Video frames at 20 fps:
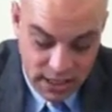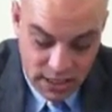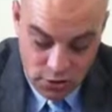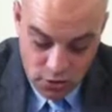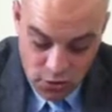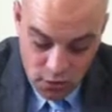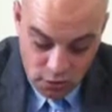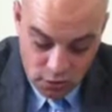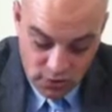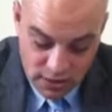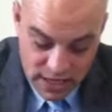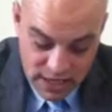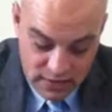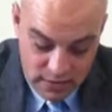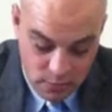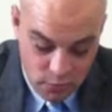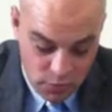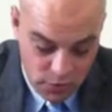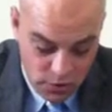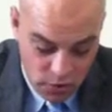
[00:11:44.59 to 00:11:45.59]
and overlay
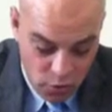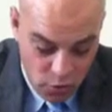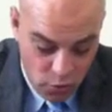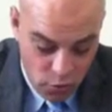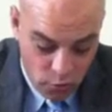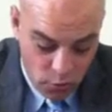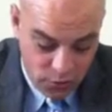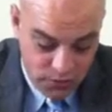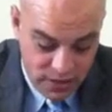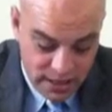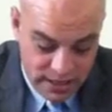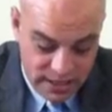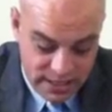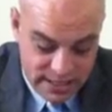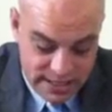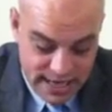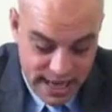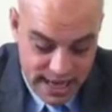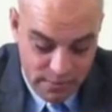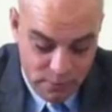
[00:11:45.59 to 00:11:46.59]
them with gold, that the
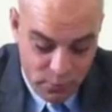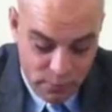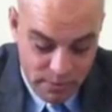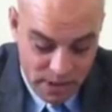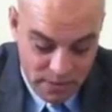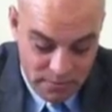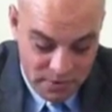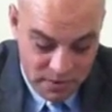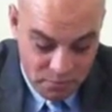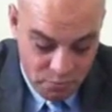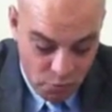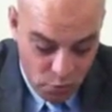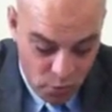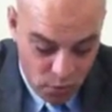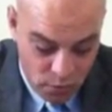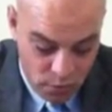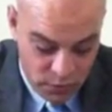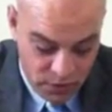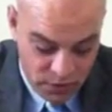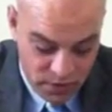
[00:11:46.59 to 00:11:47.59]
table may be
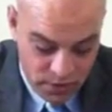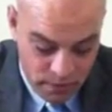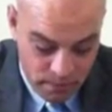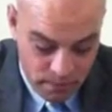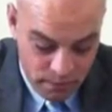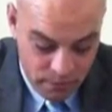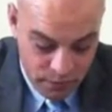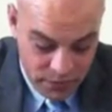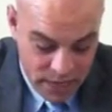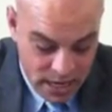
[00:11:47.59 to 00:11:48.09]
borne with them.